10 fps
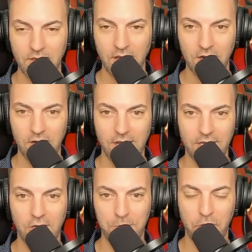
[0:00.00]
All right,
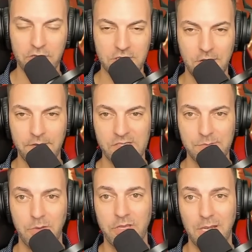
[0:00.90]
no bonus on the 50,
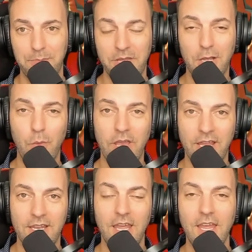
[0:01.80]
but we got a big
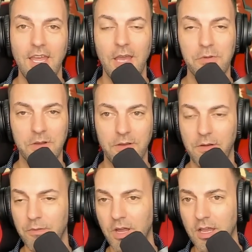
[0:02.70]
win. And we're
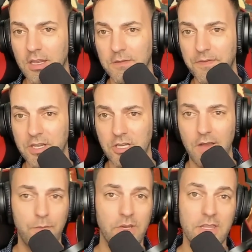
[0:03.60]
uh, going to finish
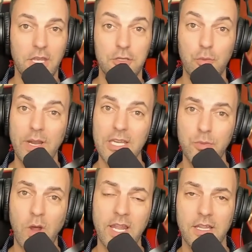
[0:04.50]
off with
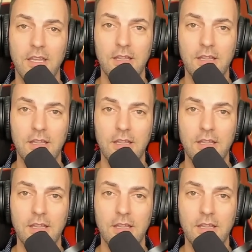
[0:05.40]
2020.